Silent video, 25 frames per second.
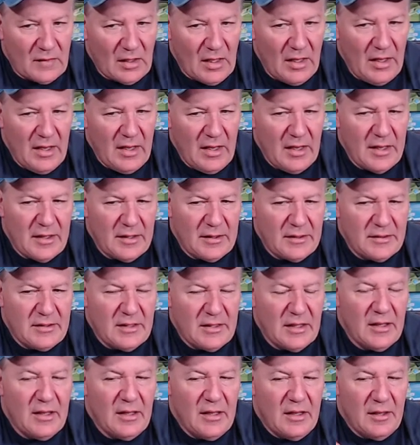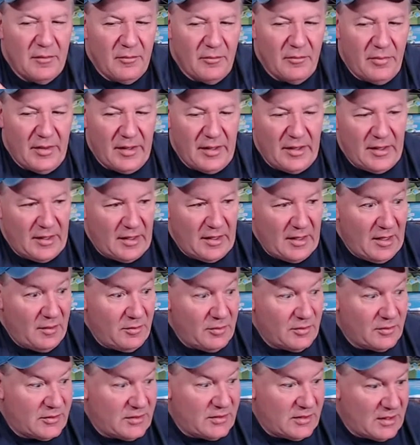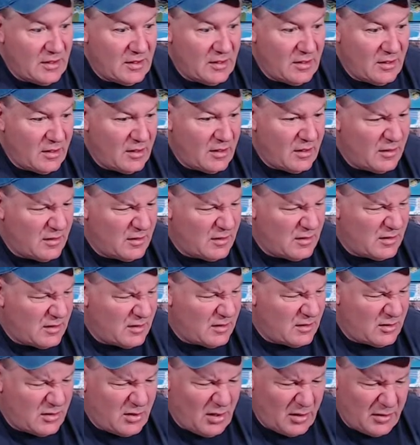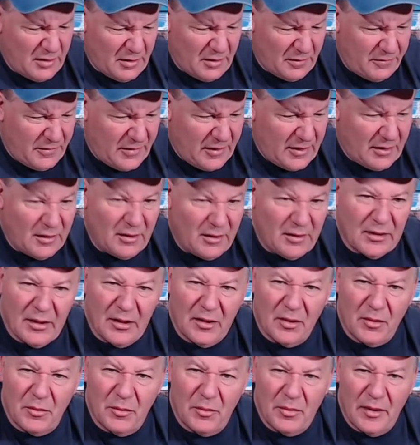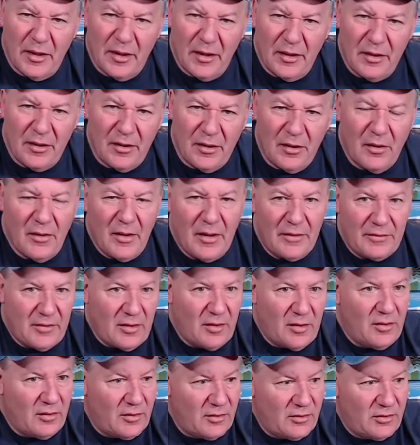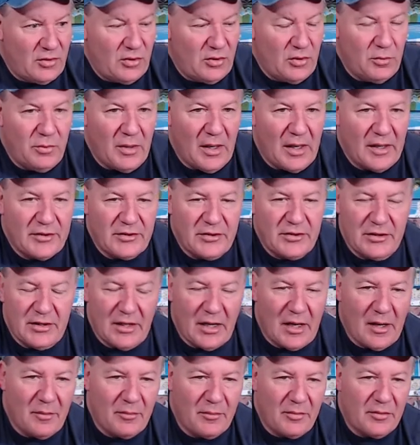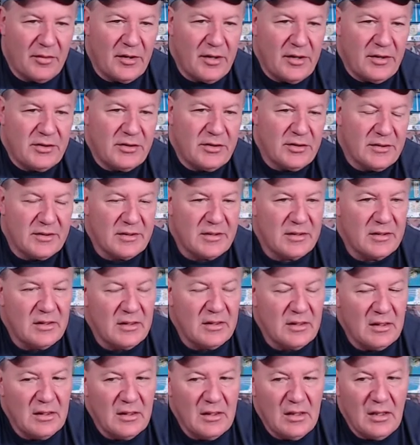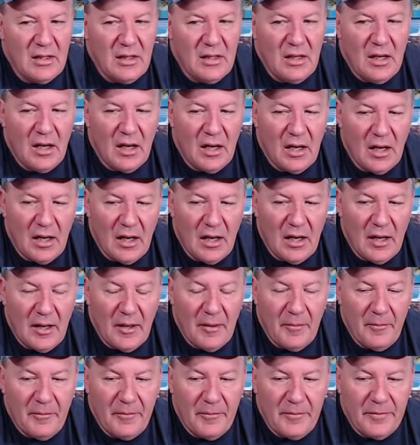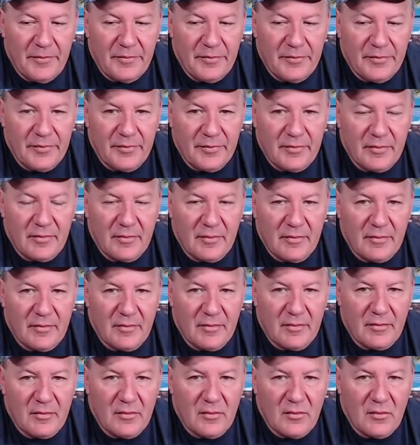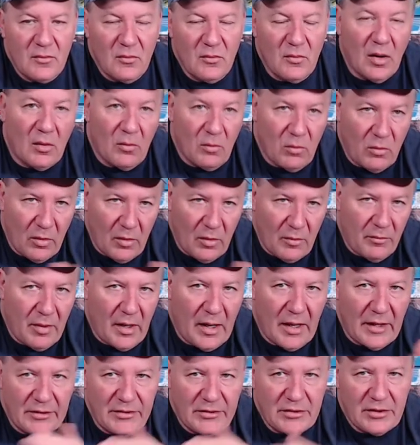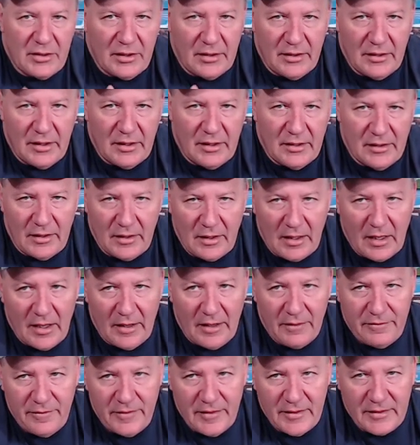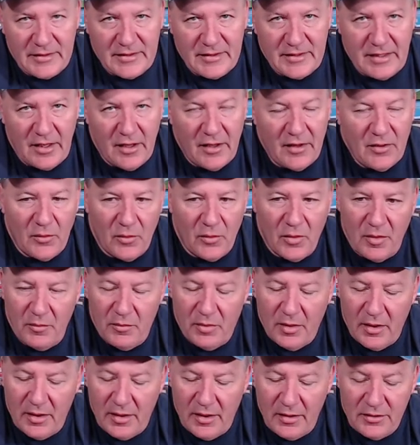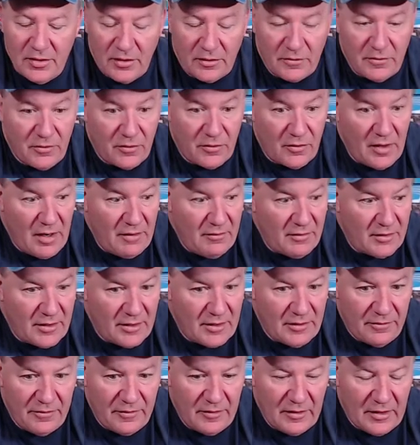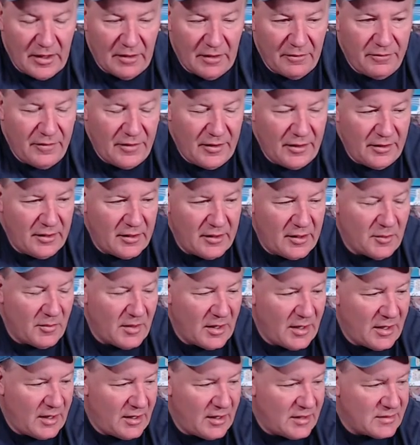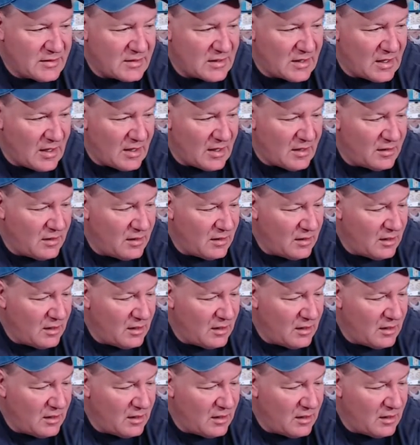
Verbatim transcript: and being able to start to feel a little bit, you know, after two botched operations. Um, well, one botched and then the guy fixed the other one, but it took forever to get feeling in my hands again.